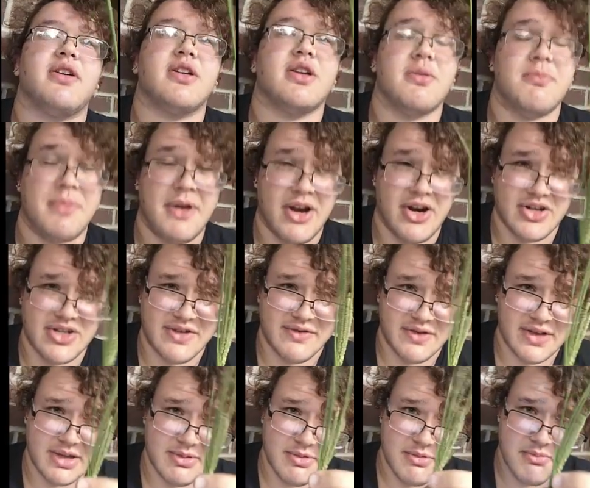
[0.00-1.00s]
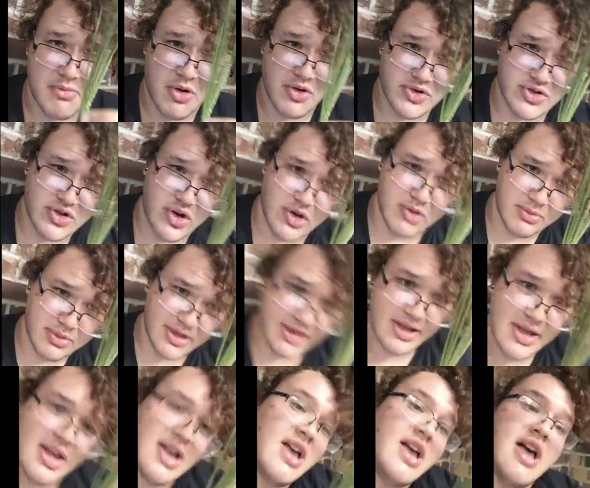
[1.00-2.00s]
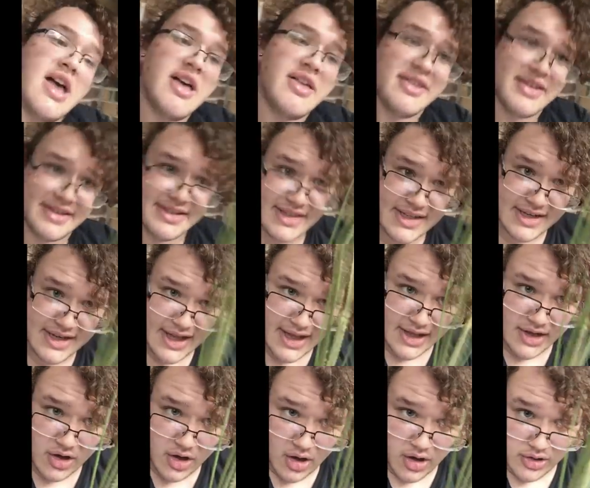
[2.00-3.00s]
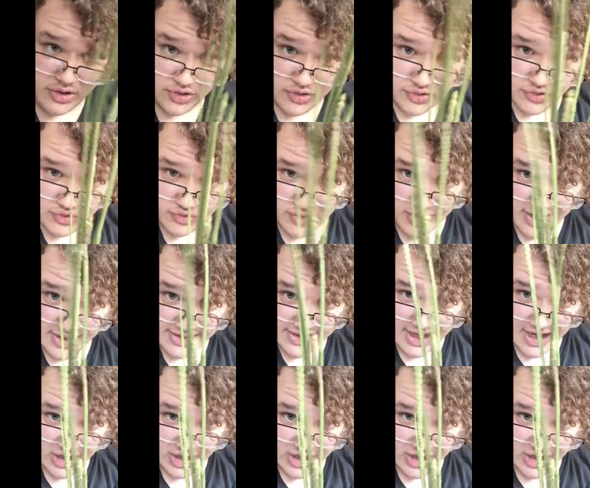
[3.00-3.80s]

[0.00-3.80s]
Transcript: comparatively, but most notably, the seed head on goosegrass